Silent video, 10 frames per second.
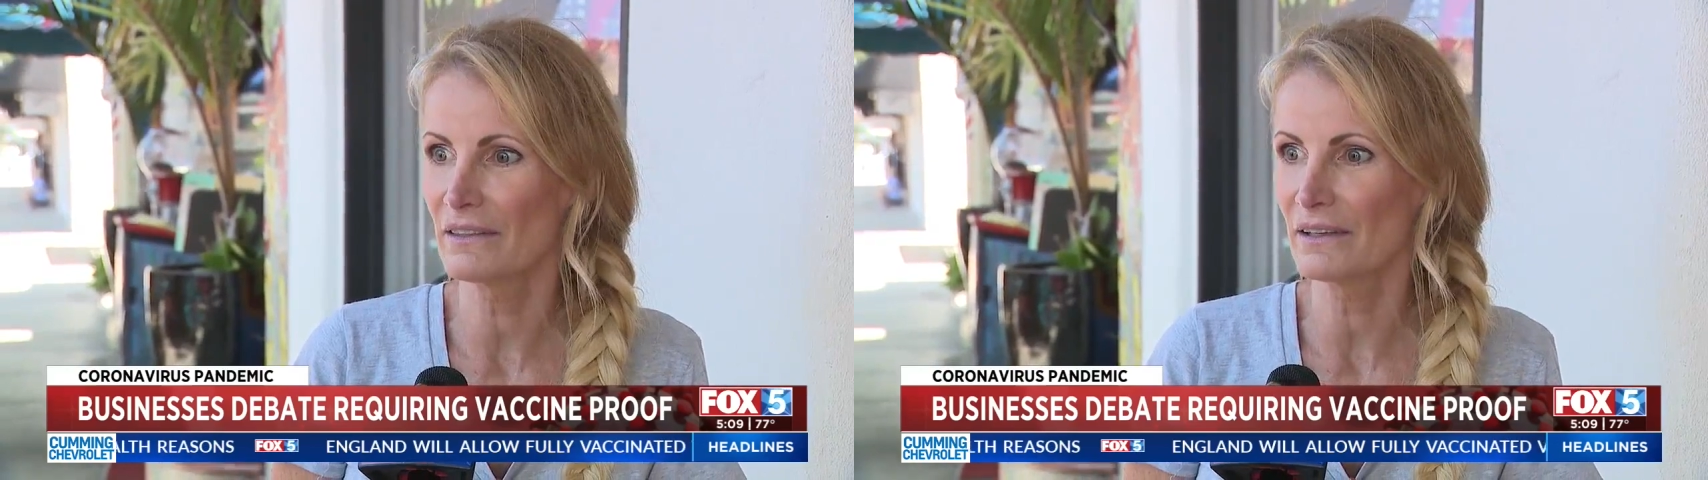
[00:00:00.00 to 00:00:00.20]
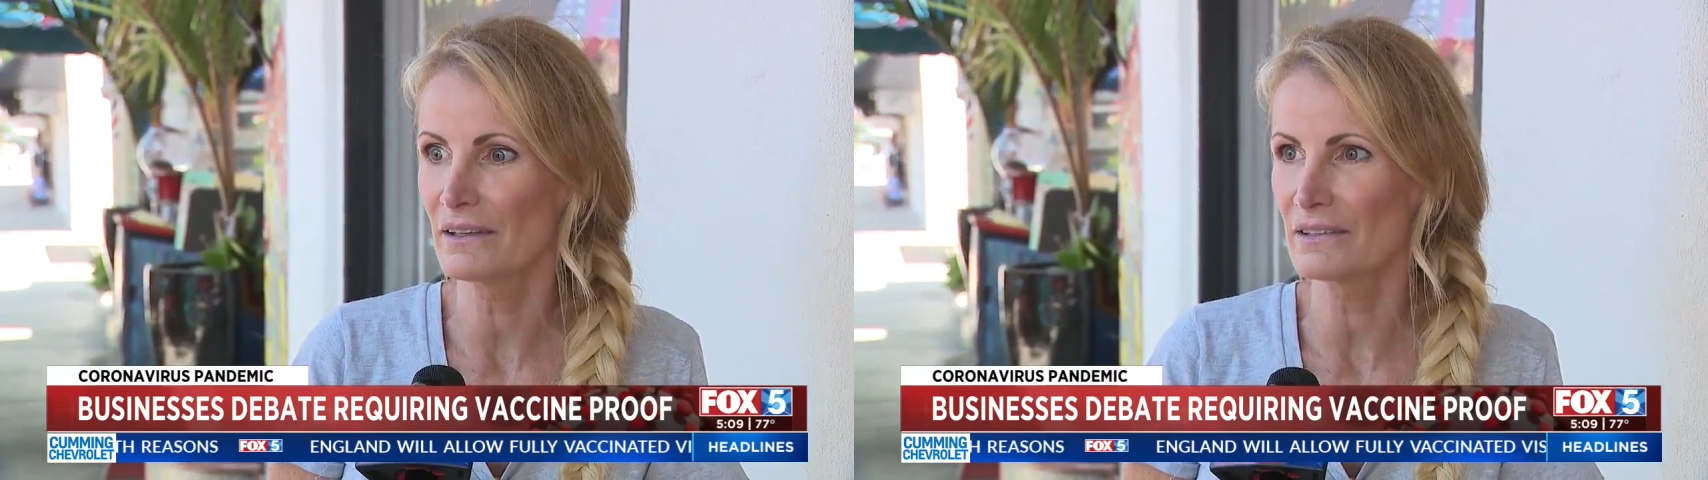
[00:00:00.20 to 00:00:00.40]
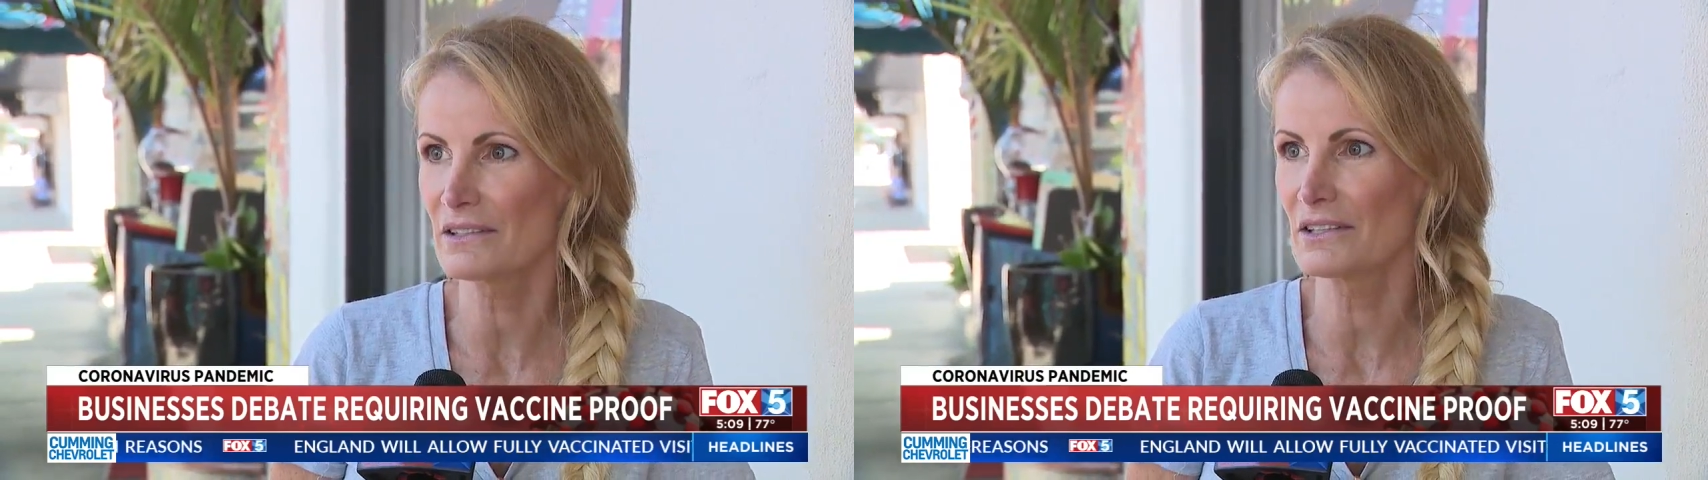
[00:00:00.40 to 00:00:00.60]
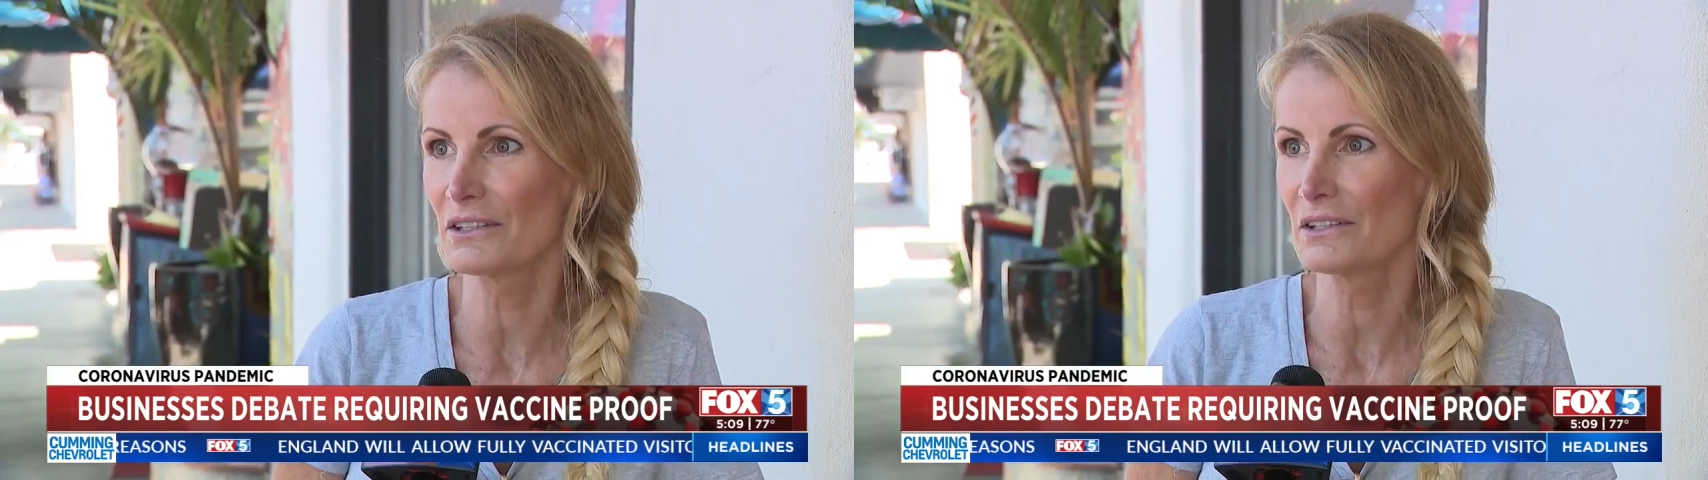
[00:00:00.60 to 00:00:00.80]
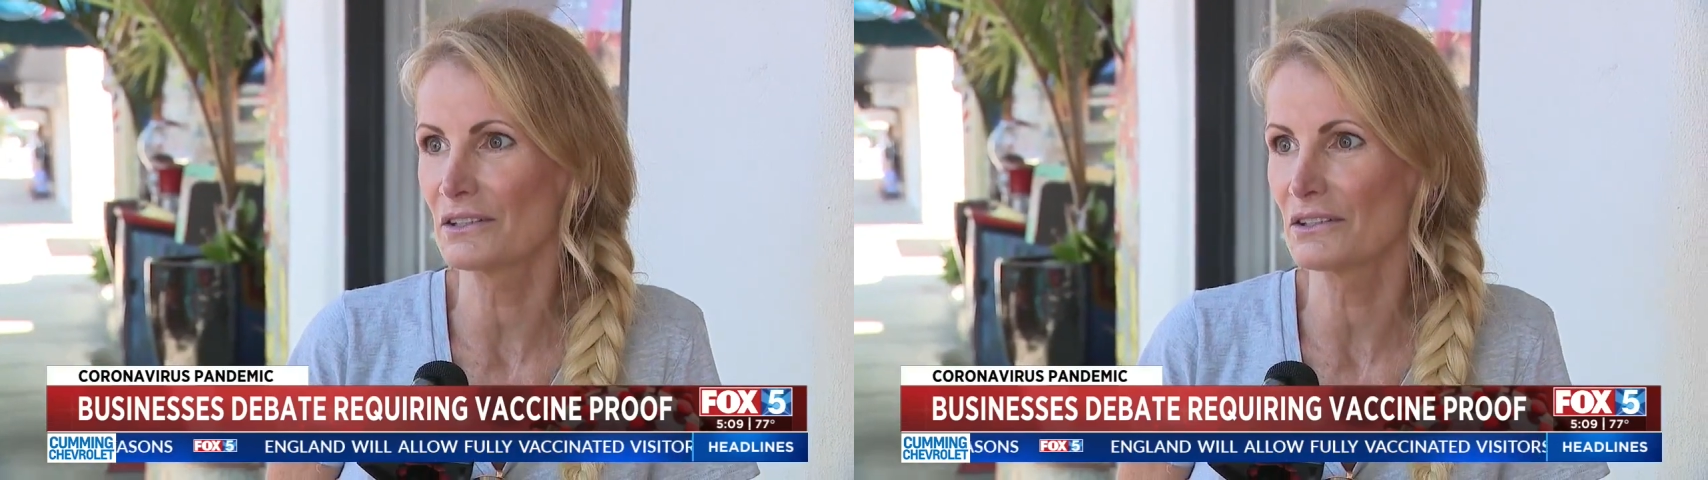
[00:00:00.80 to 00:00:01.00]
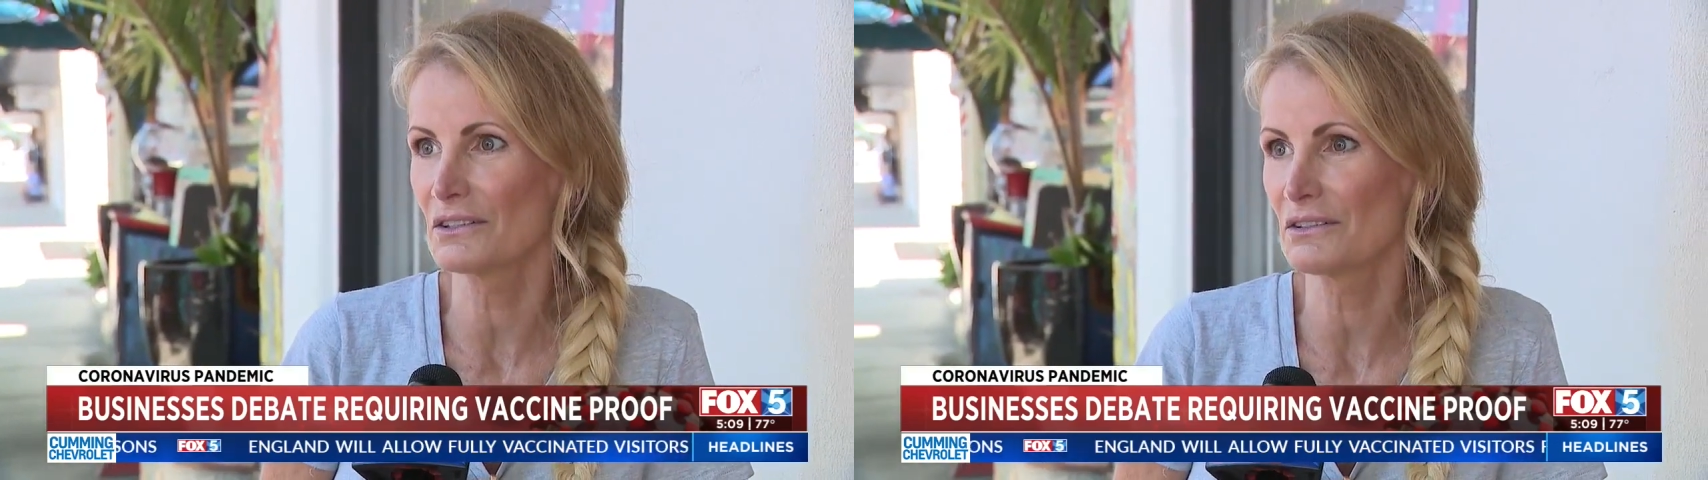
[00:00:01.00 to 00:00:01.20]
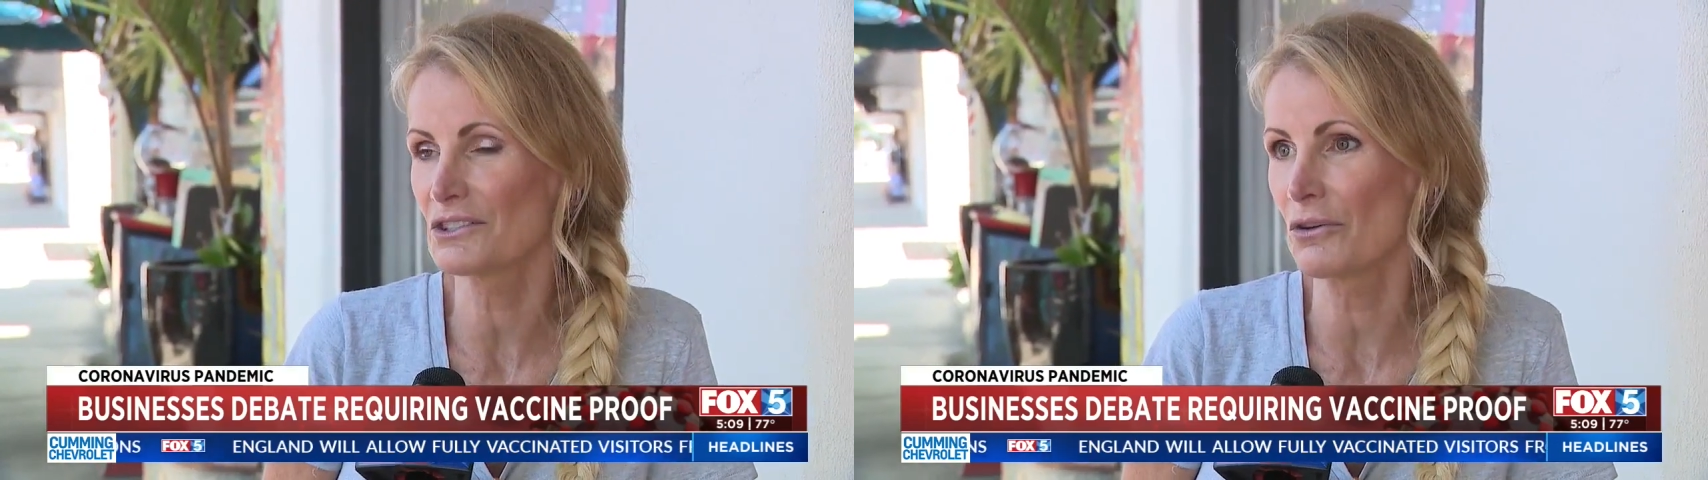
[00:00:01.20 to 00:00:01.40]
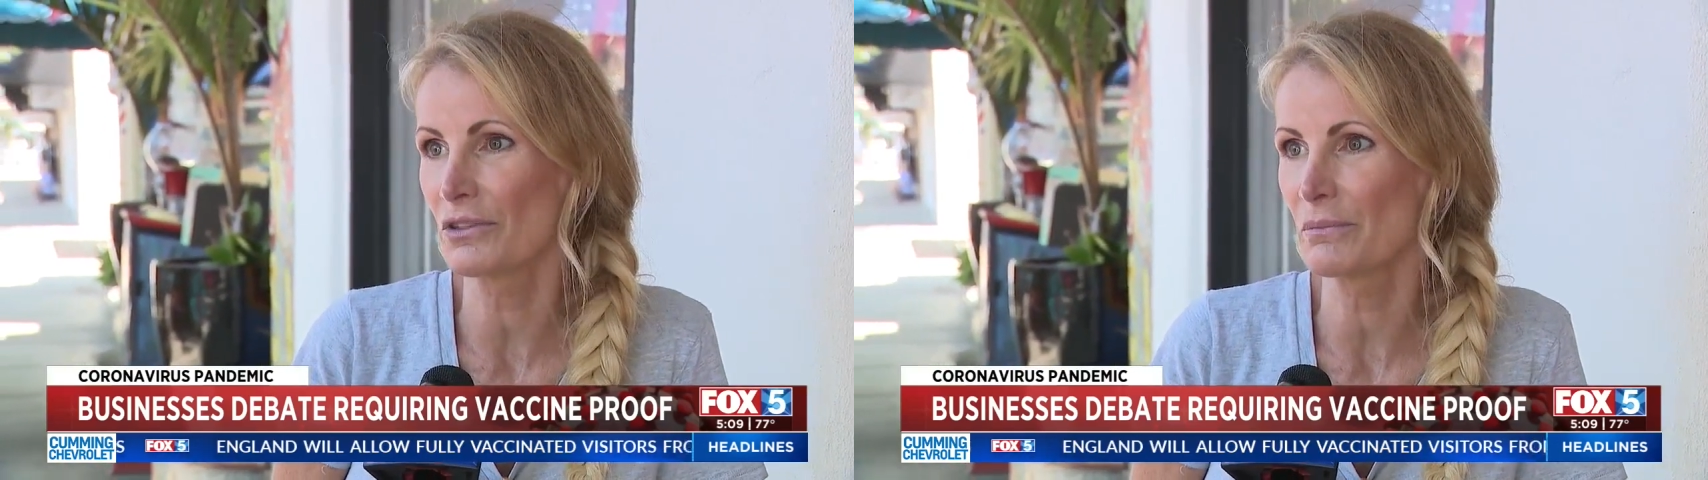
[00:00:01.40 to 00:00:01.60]
think it's going to
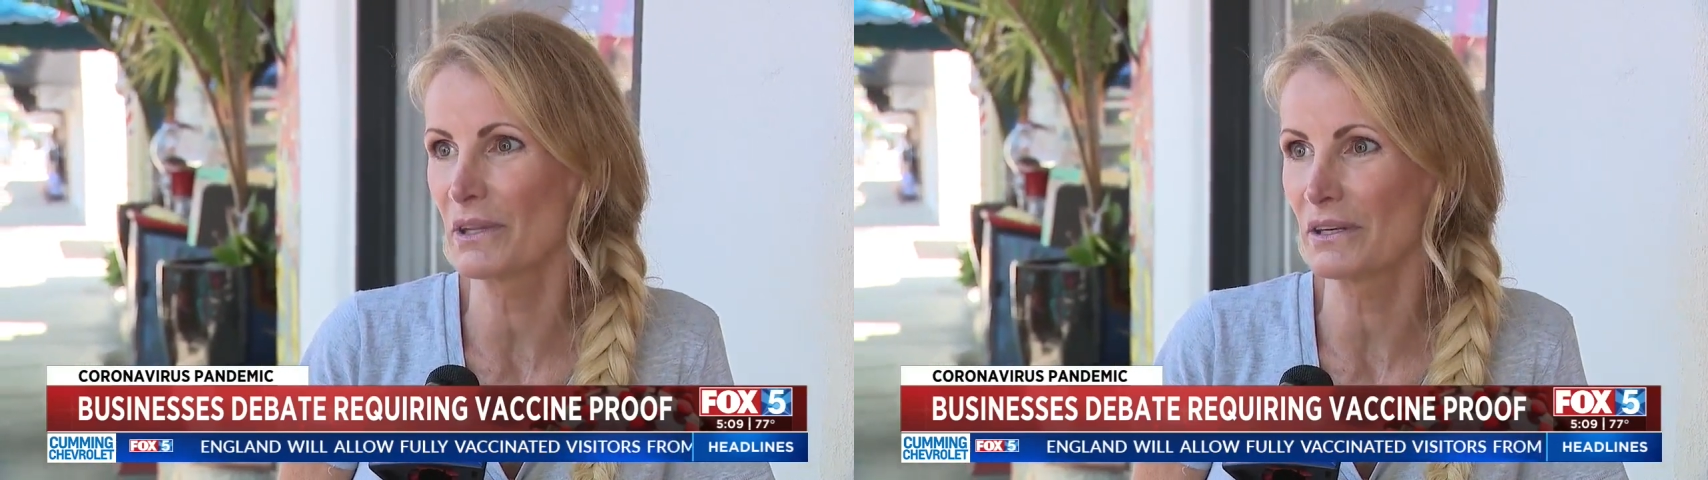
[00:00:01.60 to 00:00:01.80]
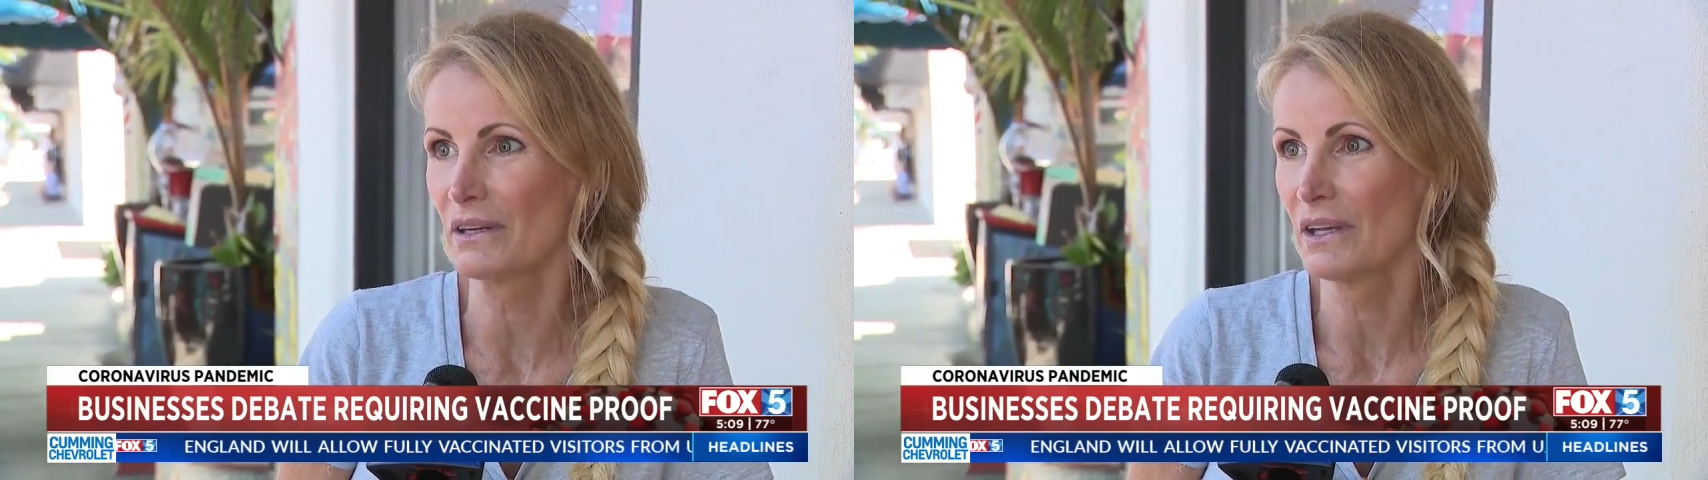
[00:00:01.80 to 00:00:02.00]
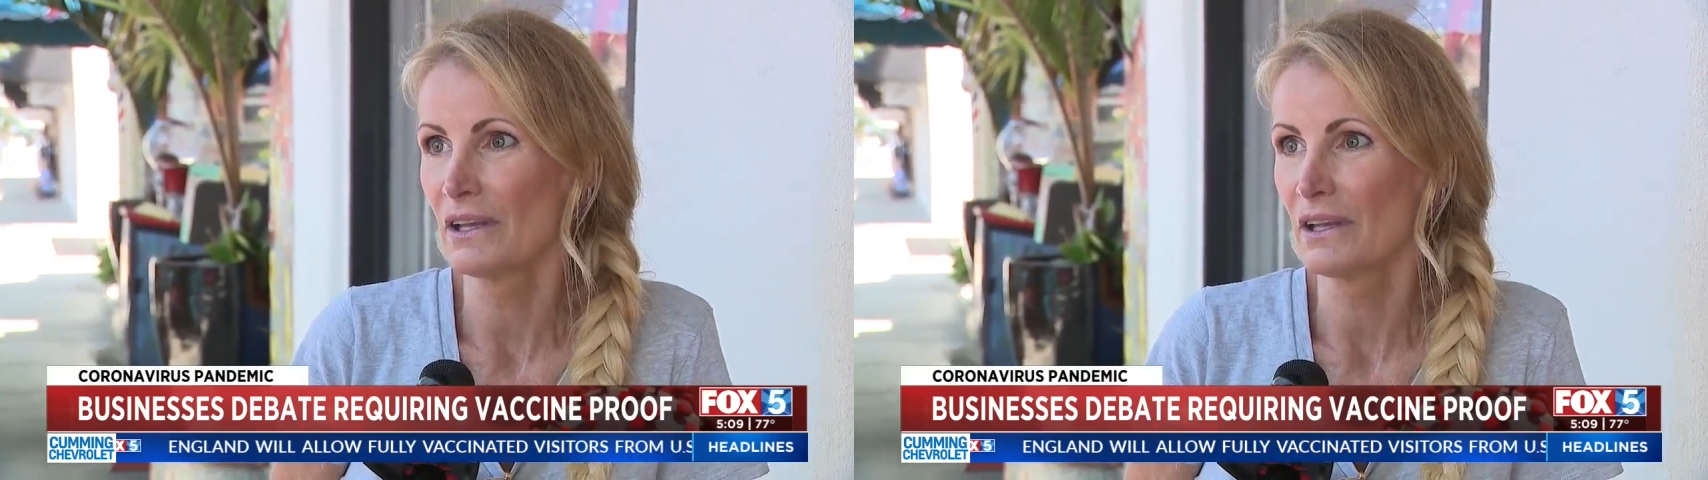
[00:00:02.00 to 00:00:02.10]
show them that